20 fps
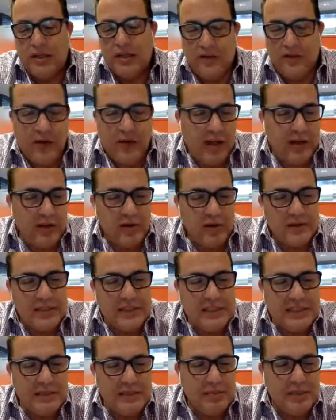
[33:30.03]
The father of
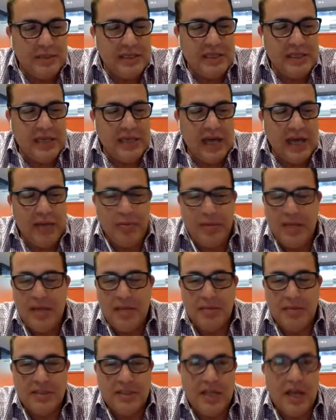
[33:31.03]
TCP IP
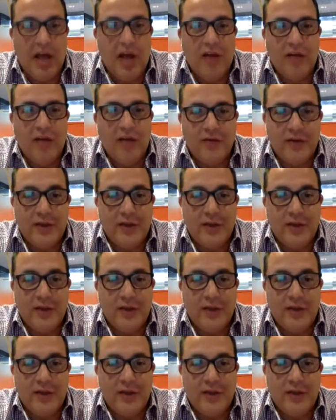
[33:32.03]
himself,